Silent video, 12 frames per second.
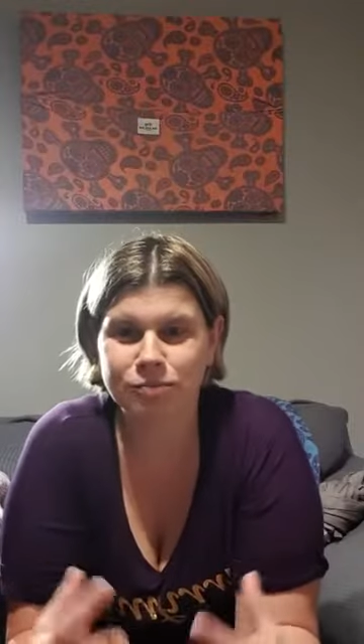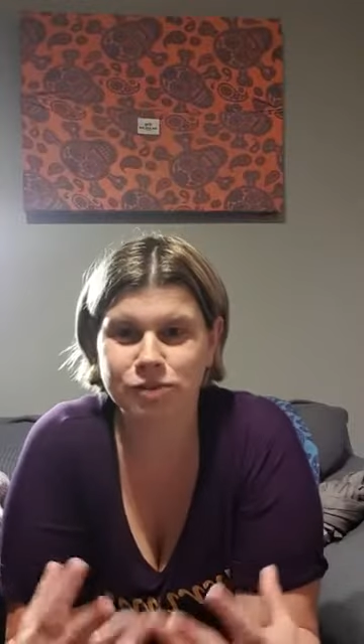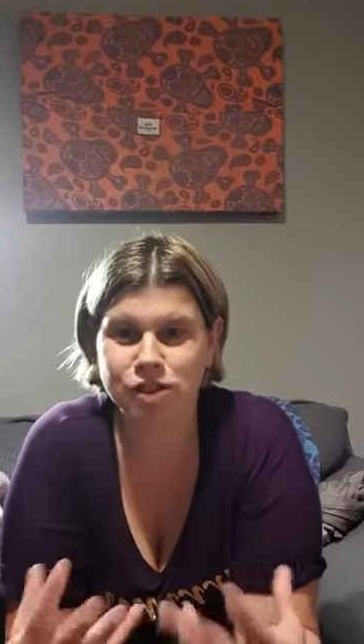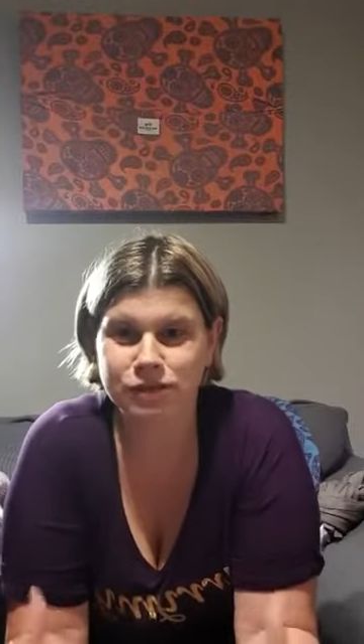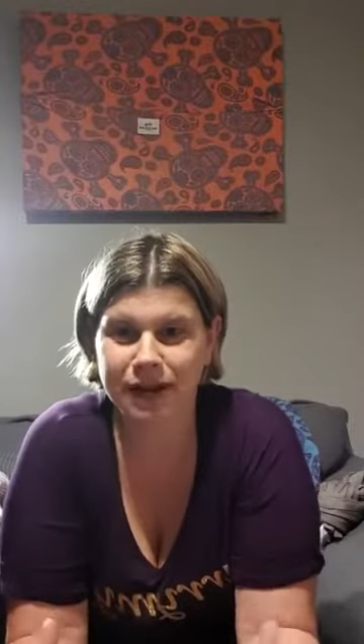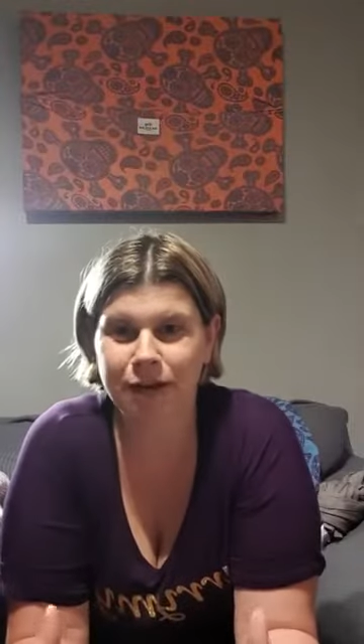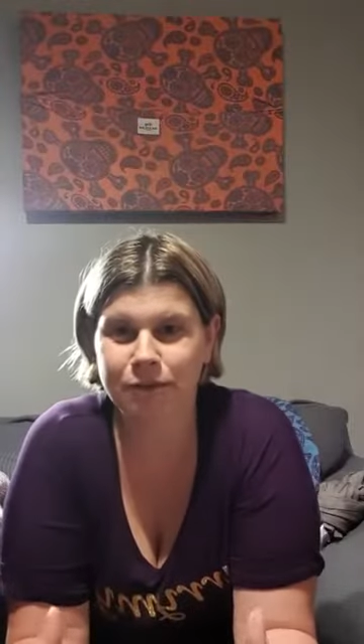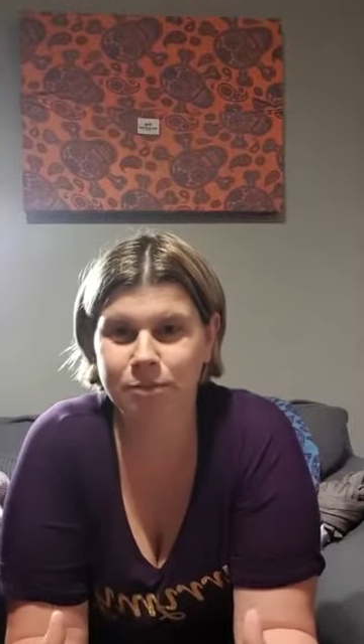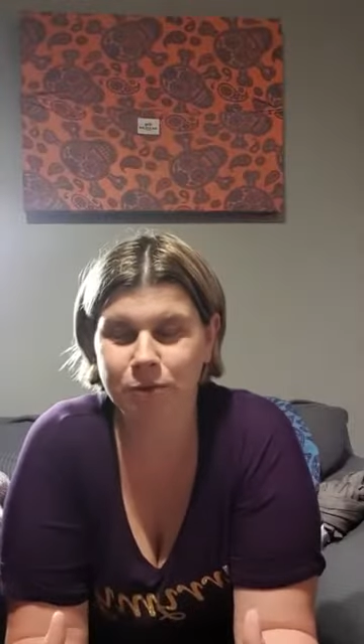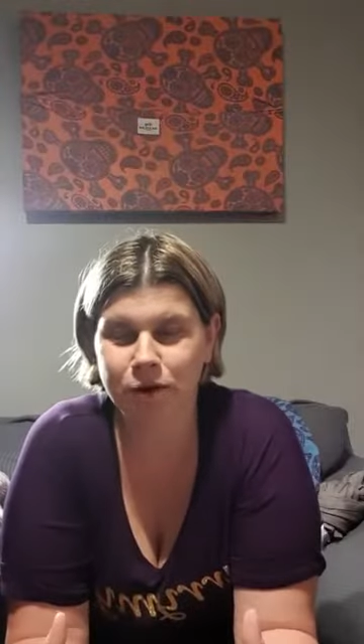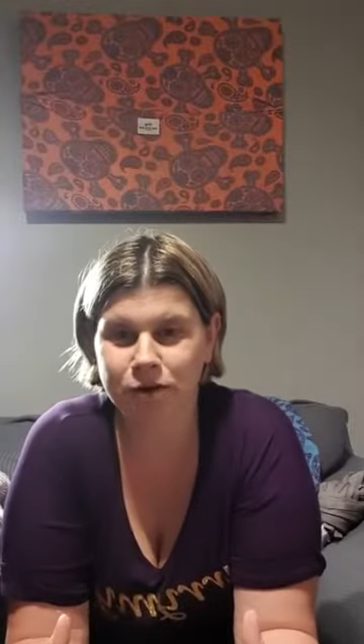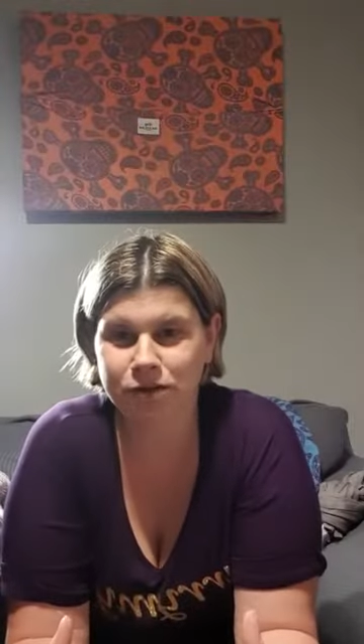straight out of the
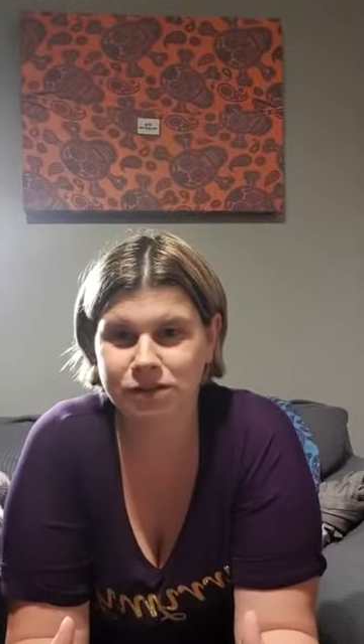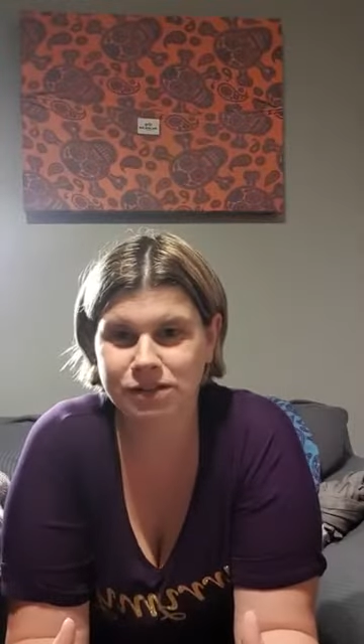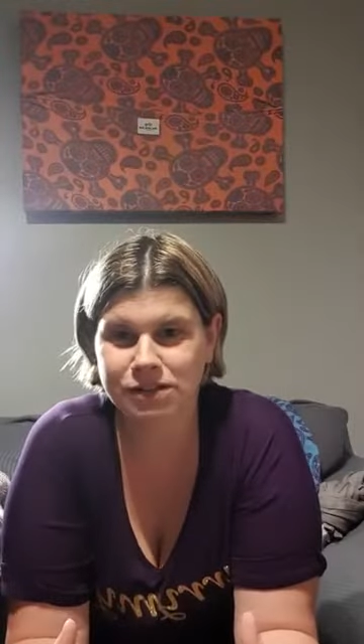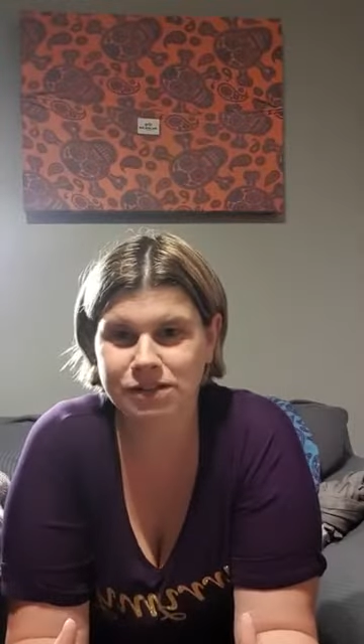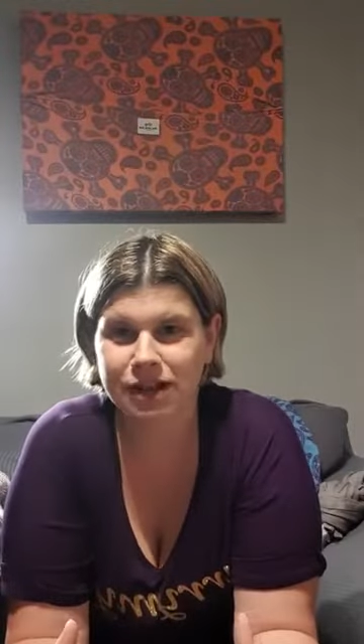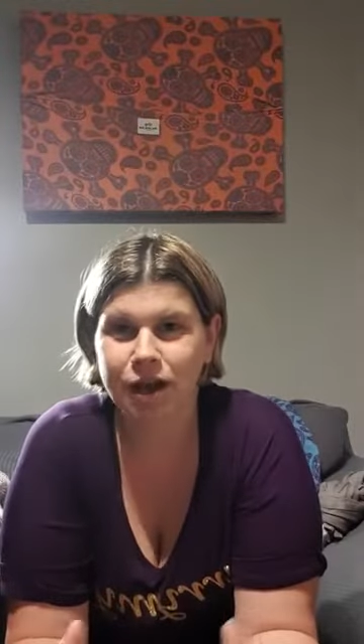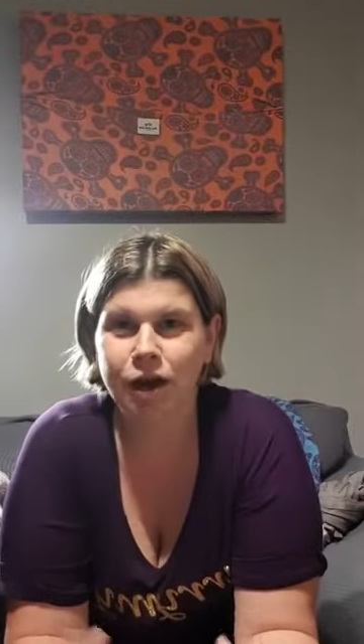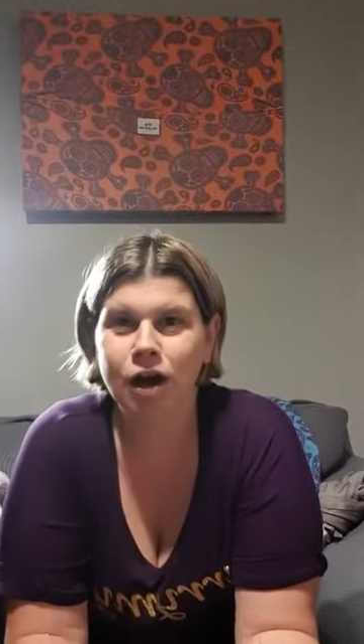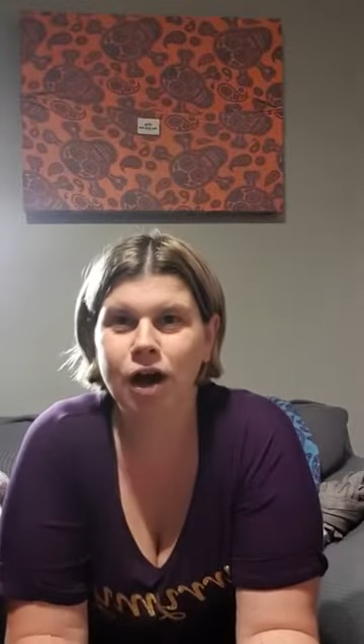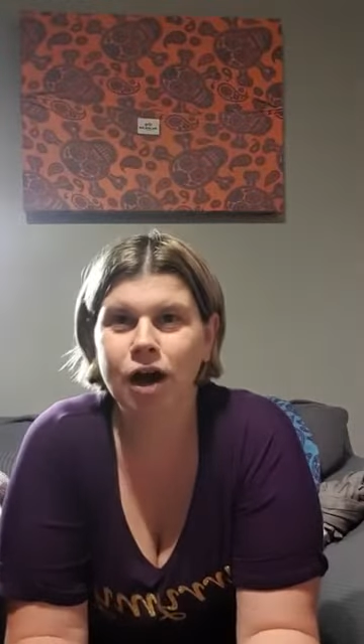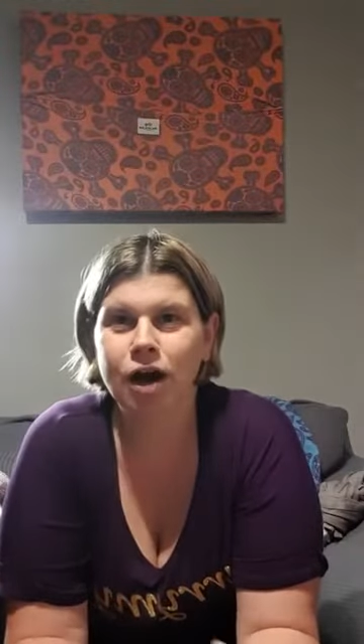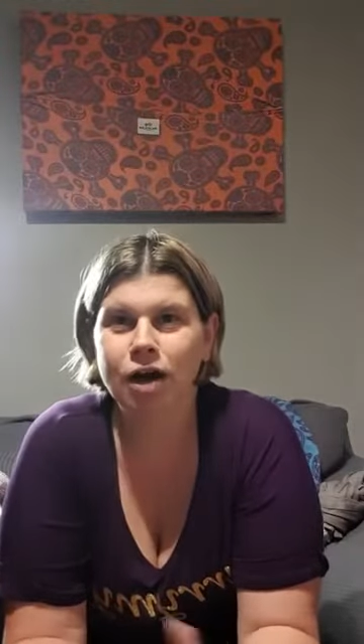box,
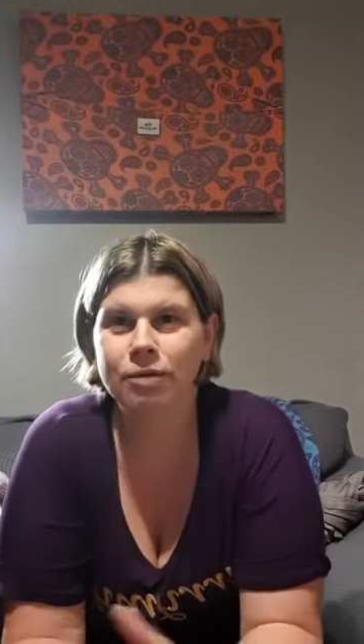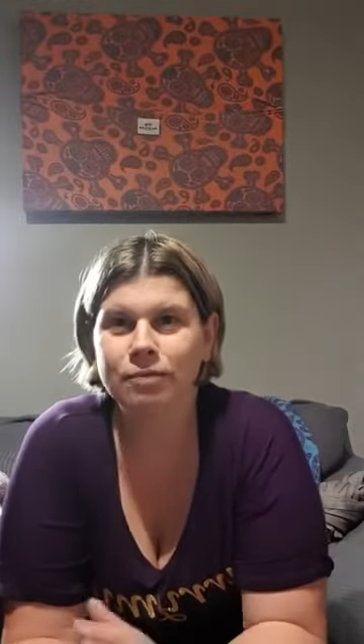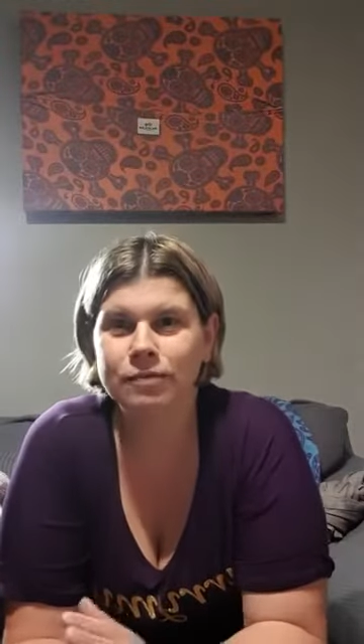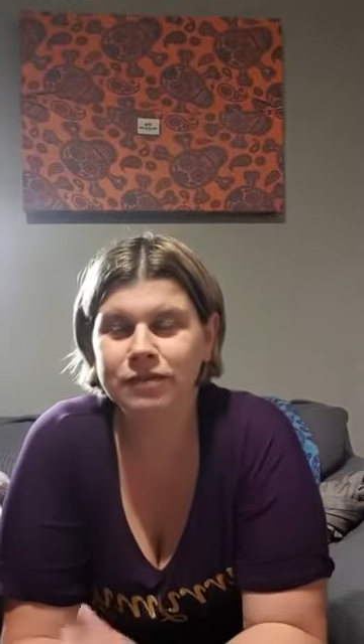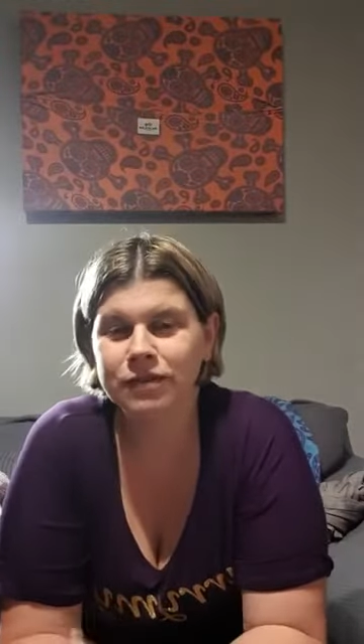the